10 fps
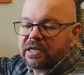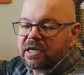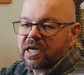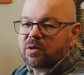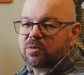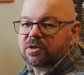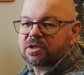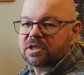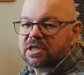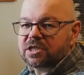I want
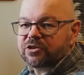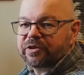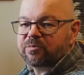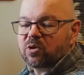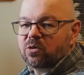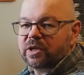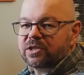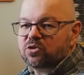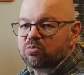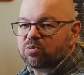the script only
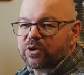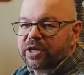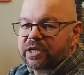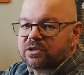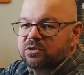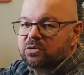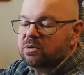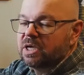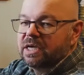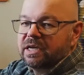to bring it to,
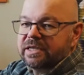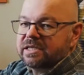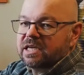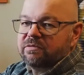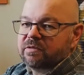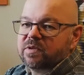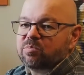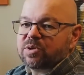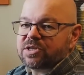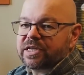let's say,
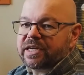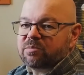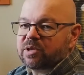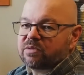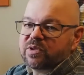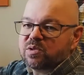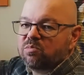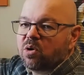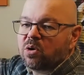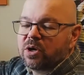50%, but if it's
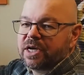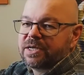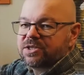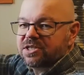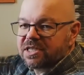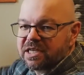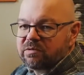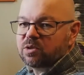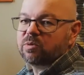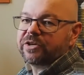more, just leave
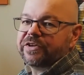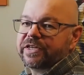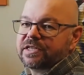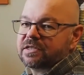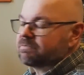it where it is.